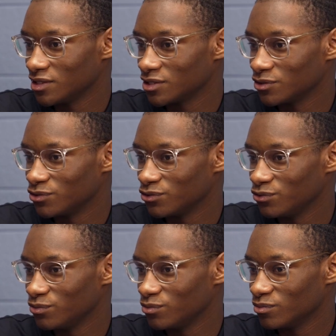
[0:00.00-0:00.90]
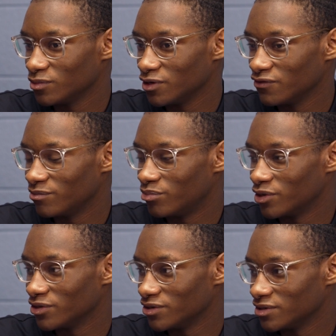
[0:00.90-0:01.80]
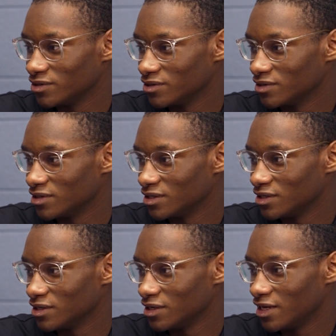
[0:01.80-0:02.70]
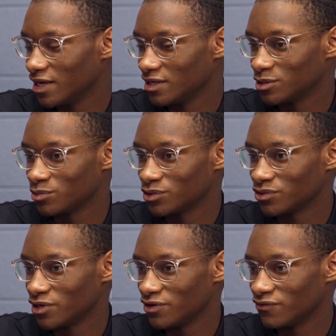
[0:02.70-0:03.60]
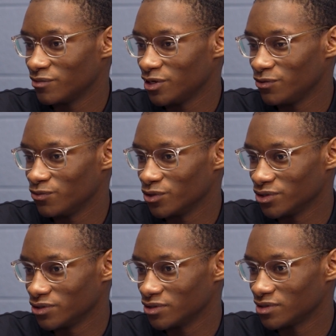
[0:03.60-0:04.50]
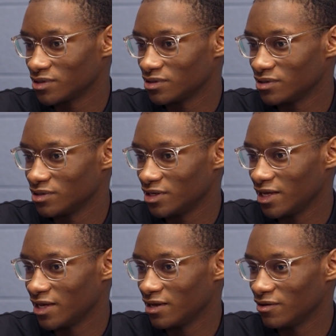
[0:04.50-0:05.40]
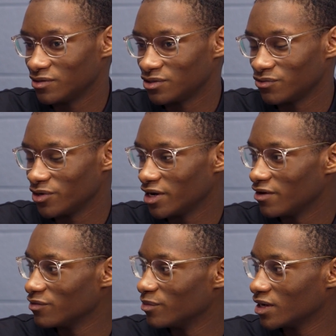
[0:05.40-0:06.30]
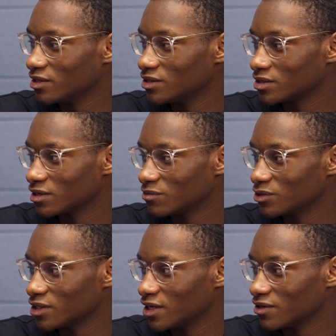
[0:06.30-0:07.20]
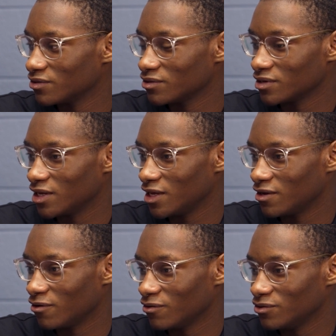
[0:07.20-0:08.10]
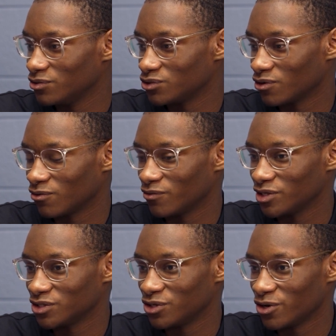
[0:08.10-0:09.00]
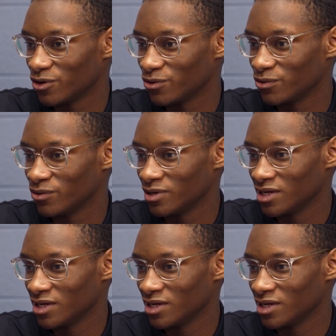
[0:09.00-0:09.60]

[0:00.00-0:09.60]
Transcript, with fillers: is a group of brotherhood that is portrayed of many words that to where everybody just comes together and you should always know